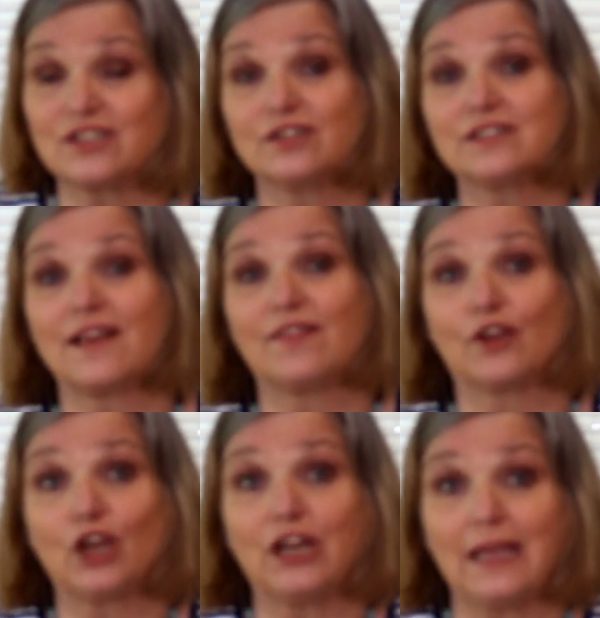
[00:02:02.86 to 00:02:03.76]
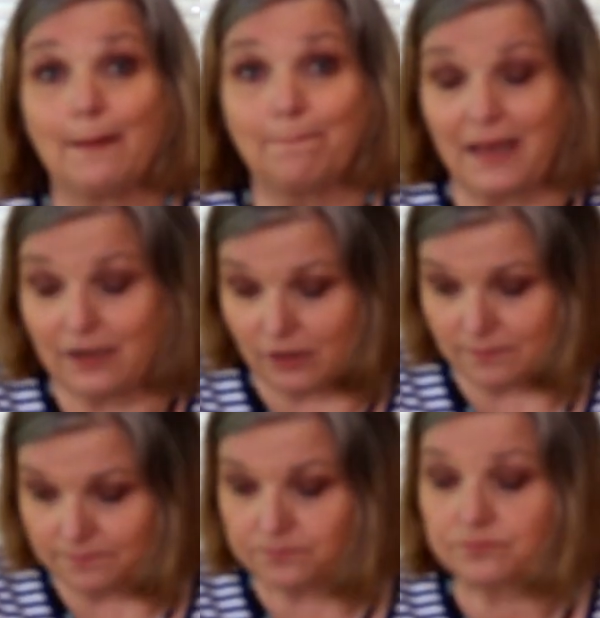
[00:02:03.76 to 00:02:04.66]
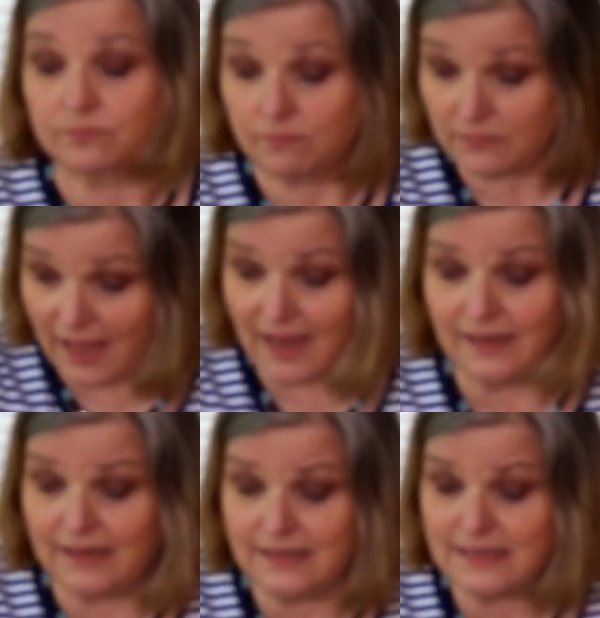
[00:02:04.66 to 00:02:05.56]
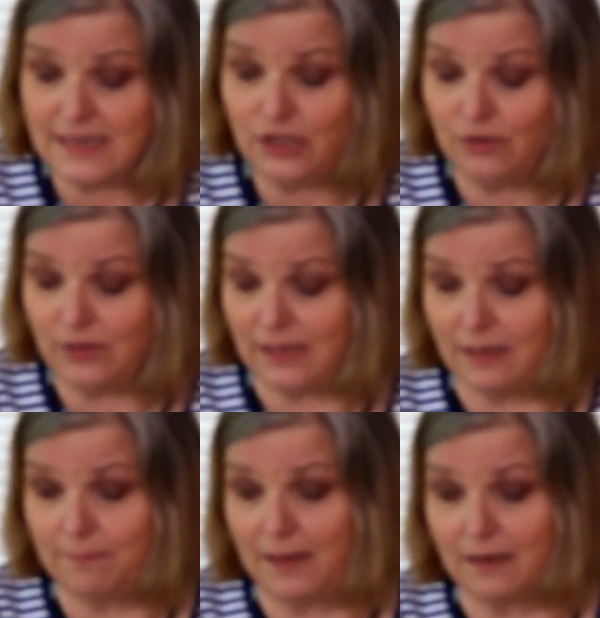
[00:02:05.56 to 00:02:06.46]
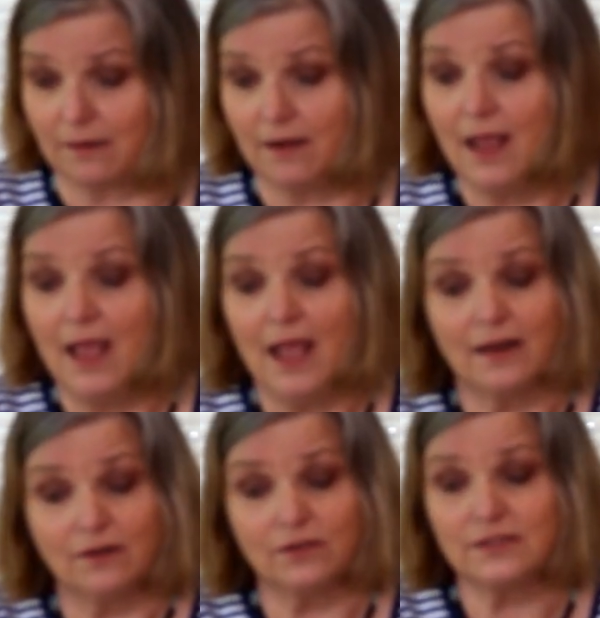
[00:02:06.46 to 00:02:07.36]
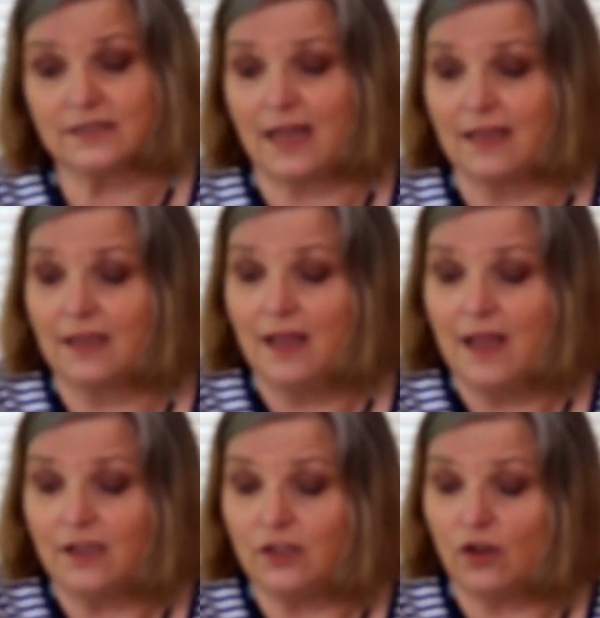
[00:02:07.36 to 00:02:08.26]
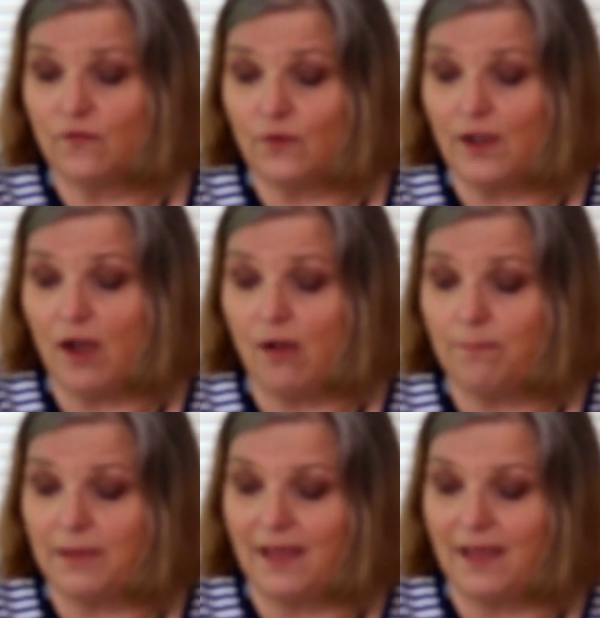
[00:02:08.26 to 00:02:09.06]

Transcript: just looks like they're going to get better and continue to get better. Looks like you know, if we all